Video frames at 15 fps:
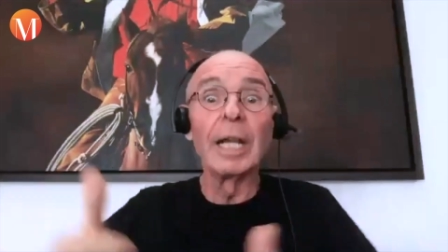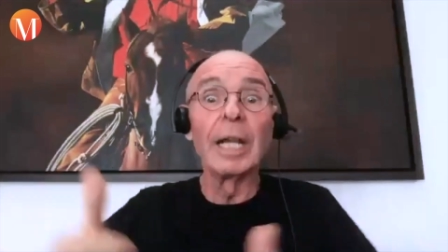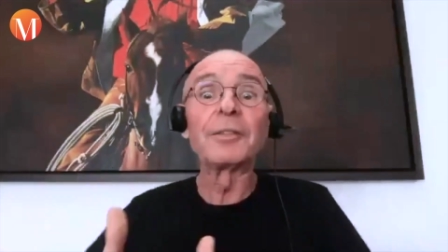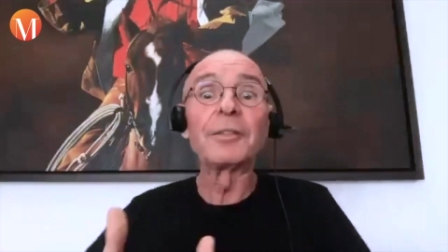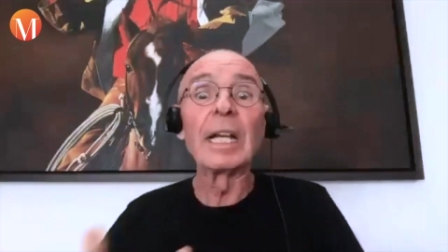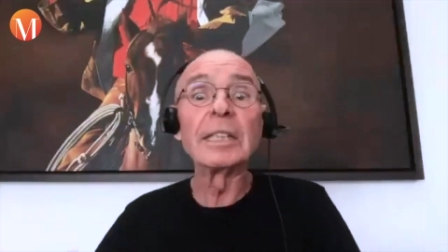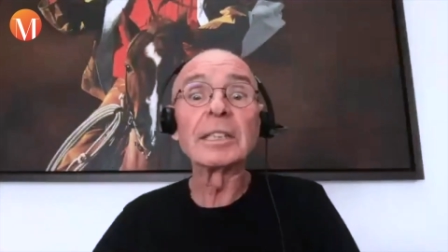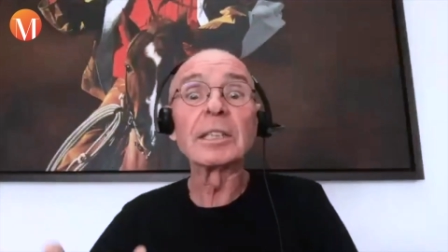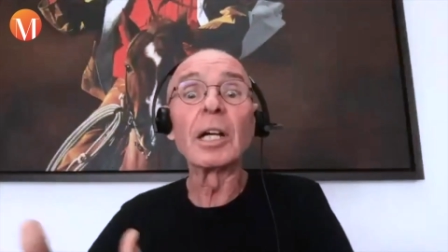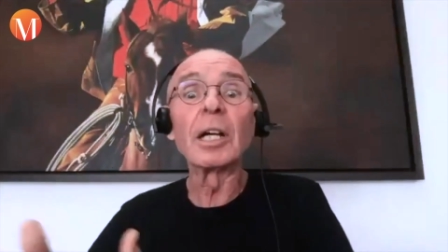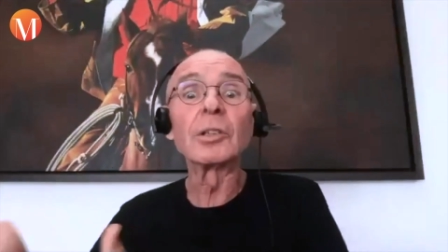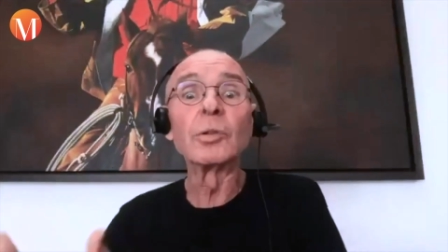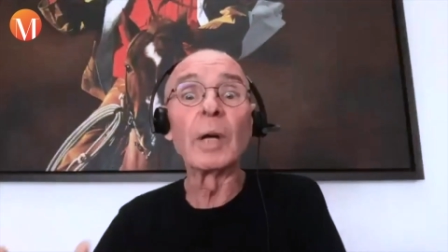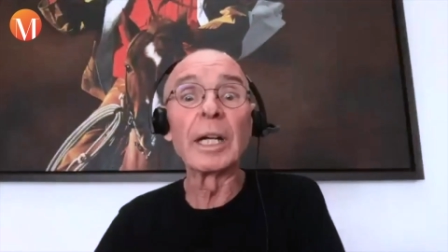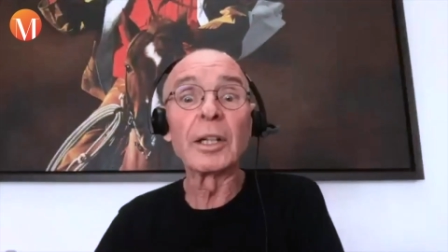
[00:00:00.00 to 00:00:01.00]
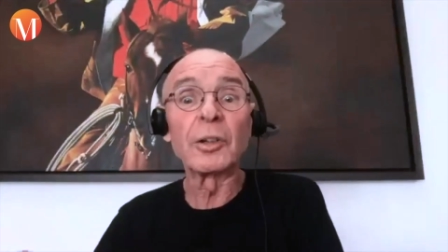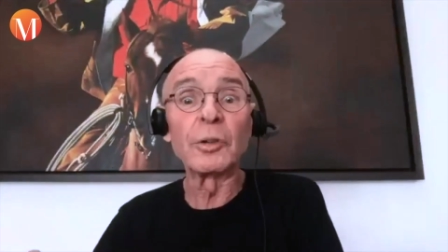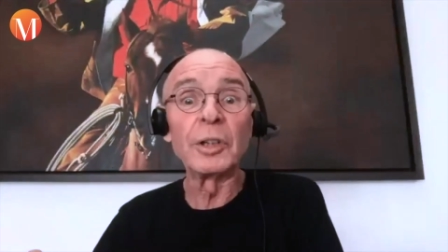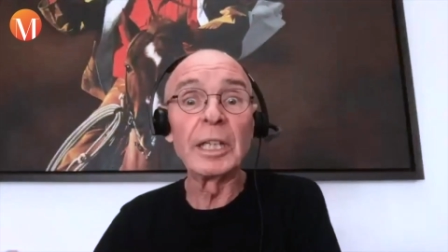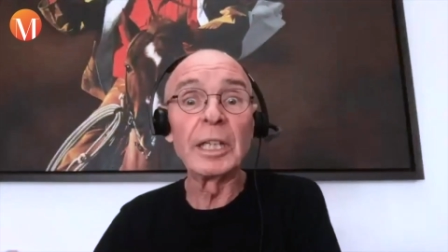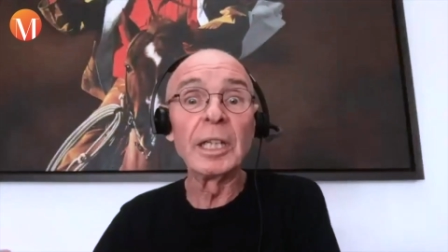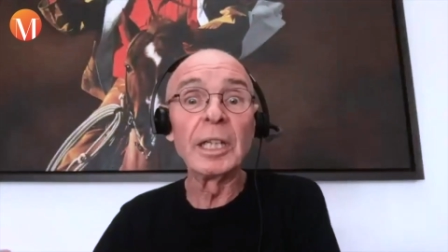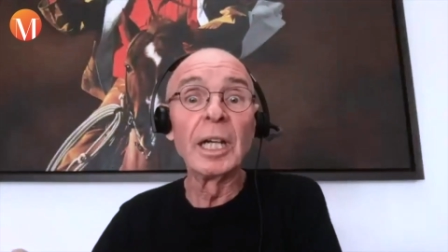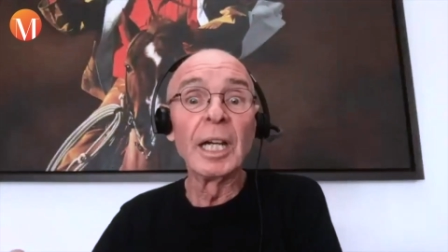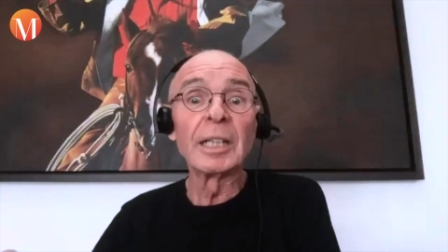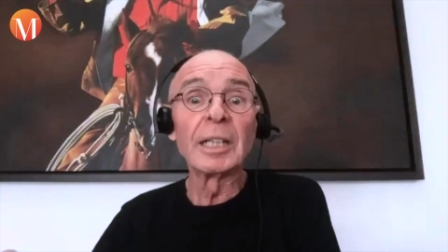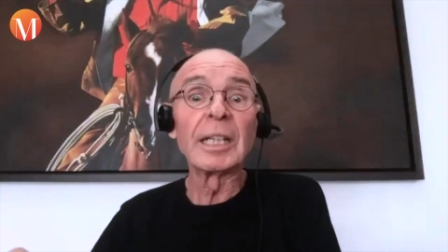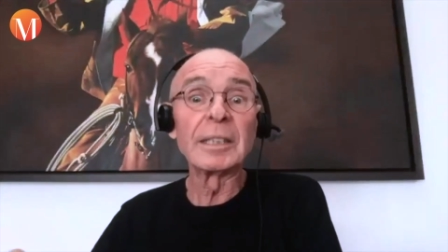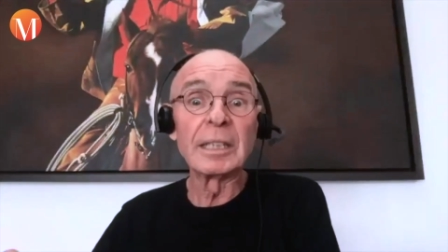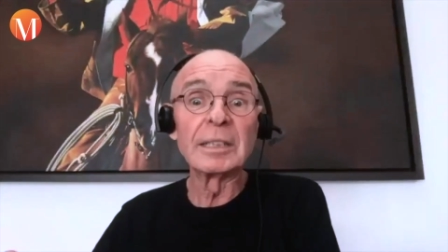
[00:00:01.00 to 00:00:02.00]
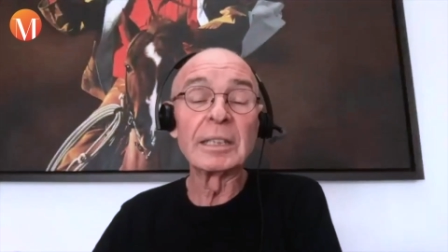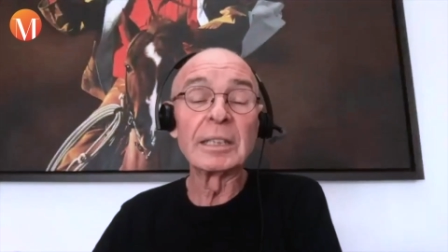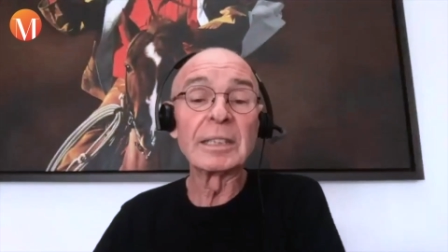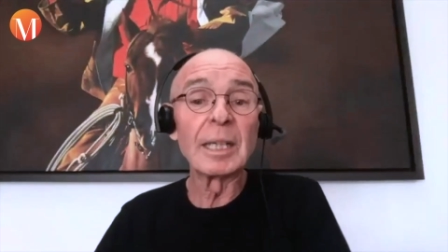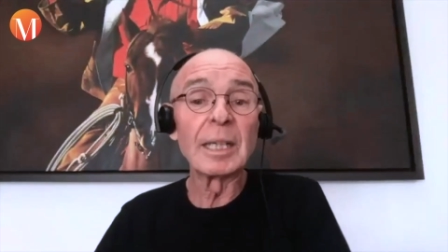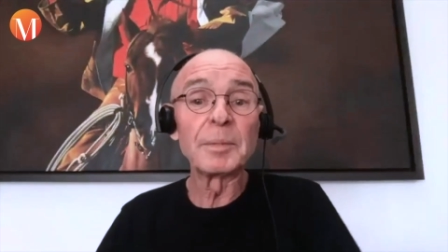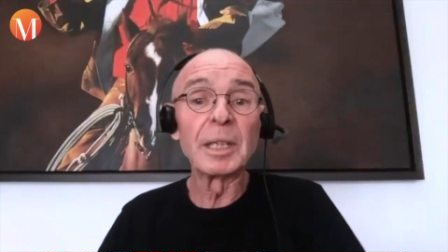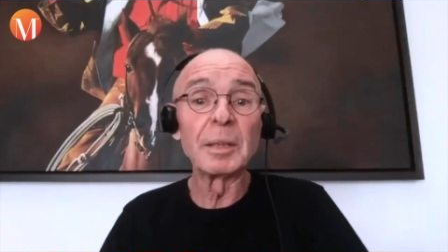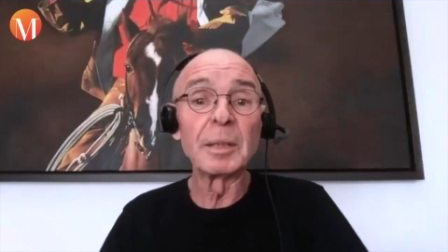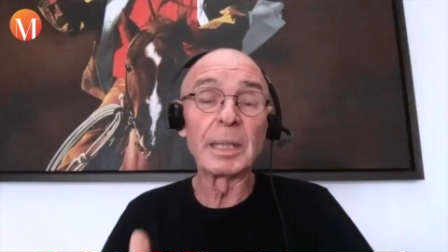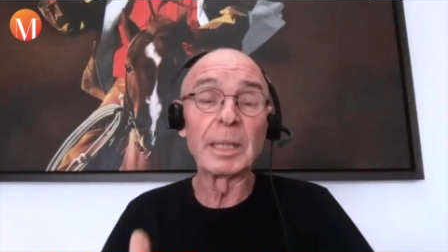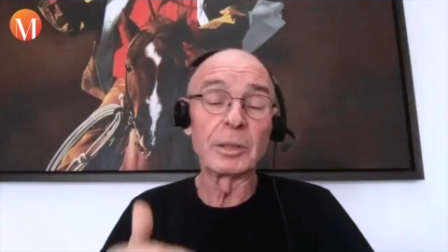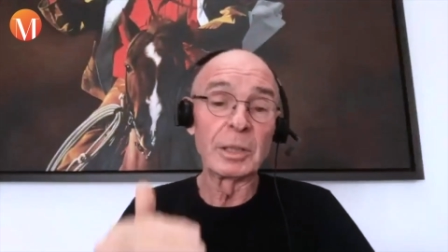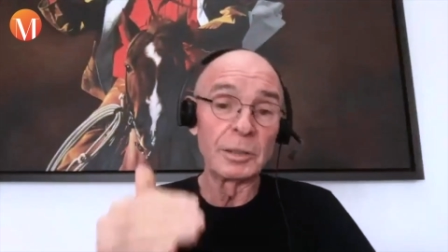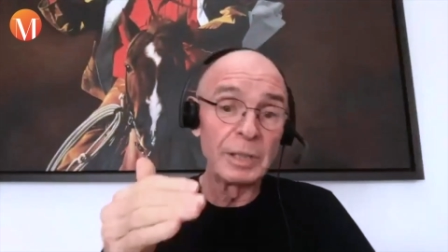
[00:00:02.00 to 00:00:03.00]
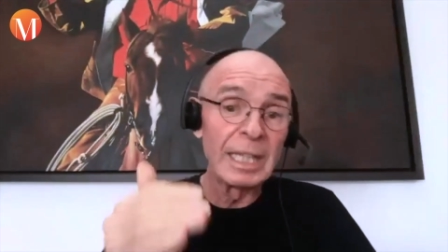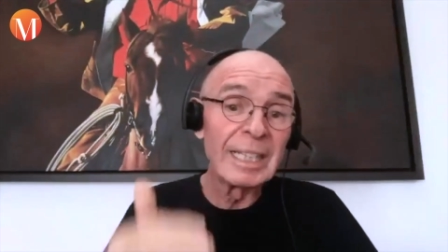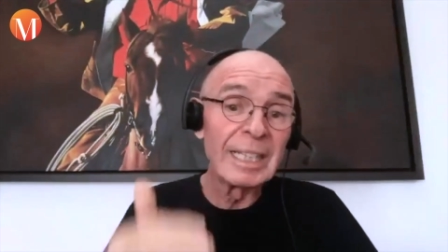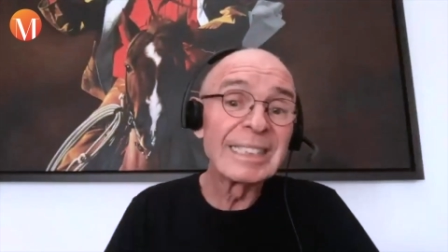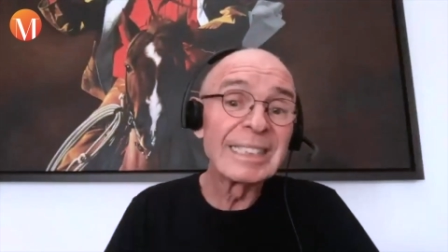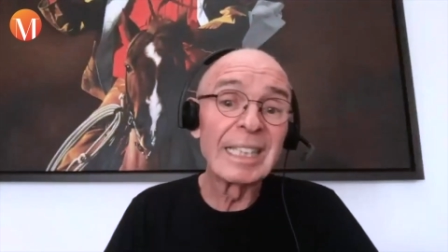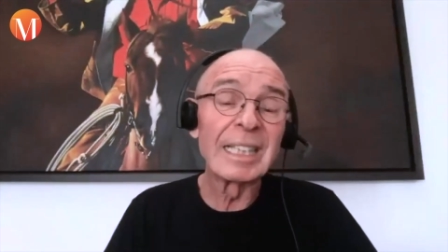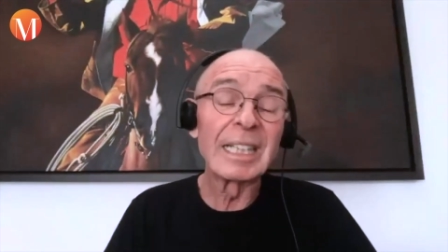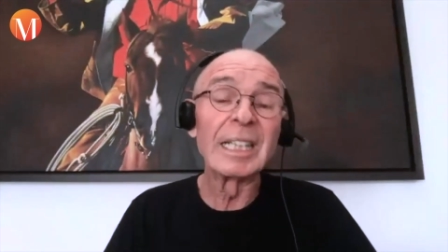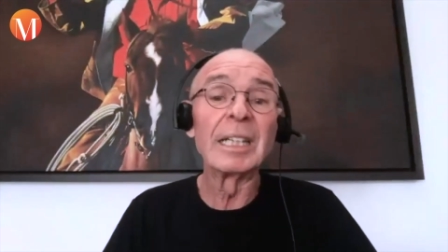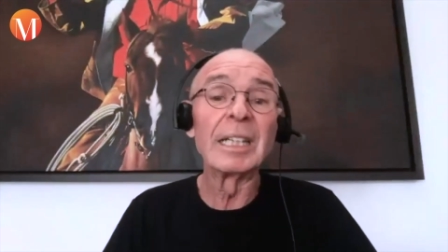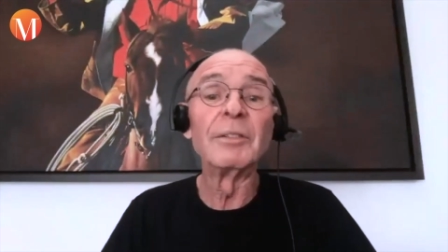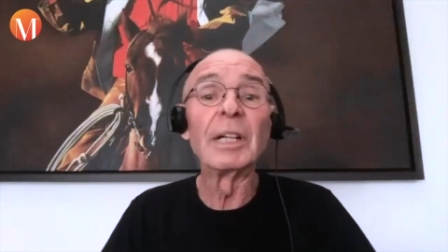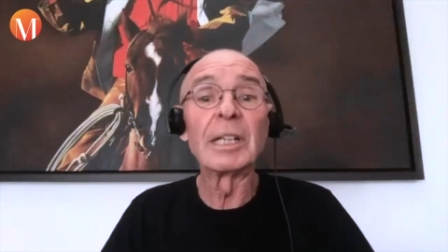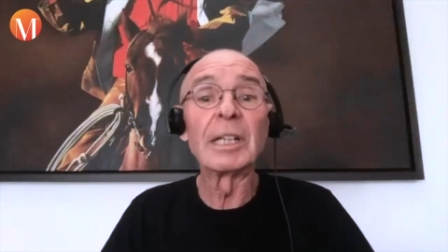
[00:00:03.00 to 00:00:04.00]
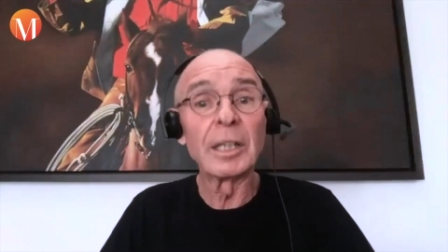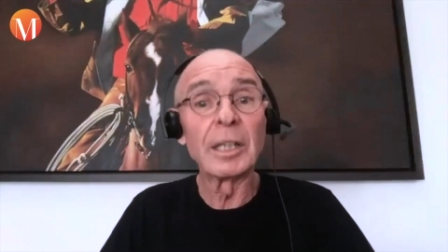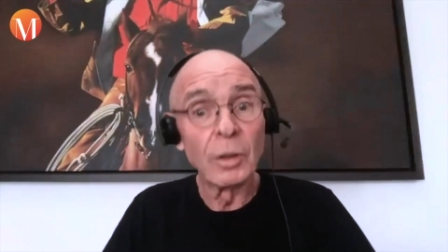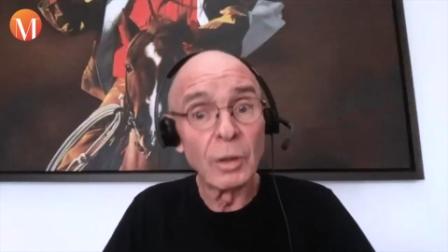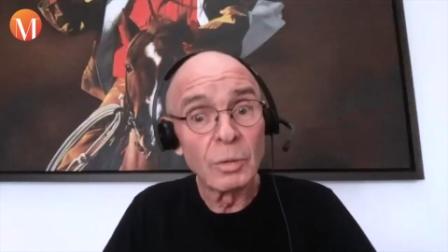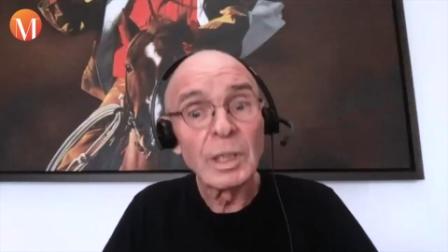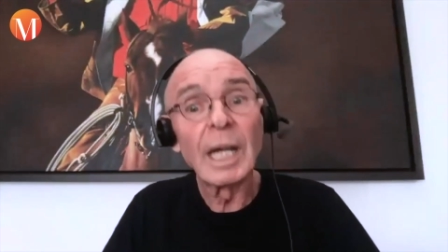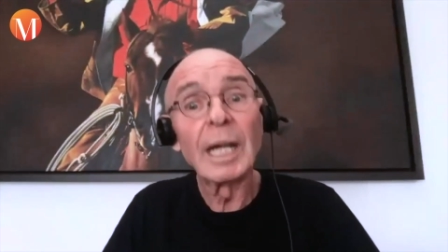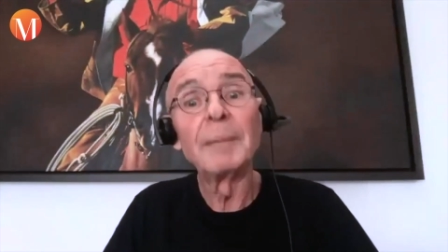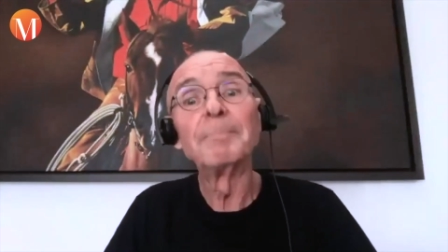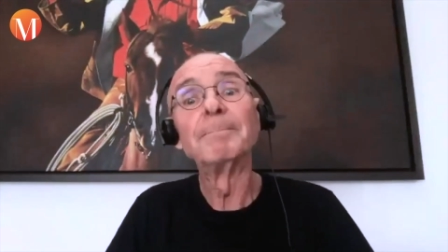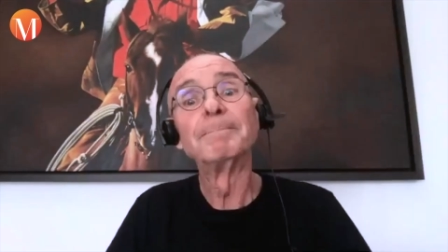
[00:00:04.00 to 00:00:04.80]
if they start to agree that this is something, but realistically, it will take a long time.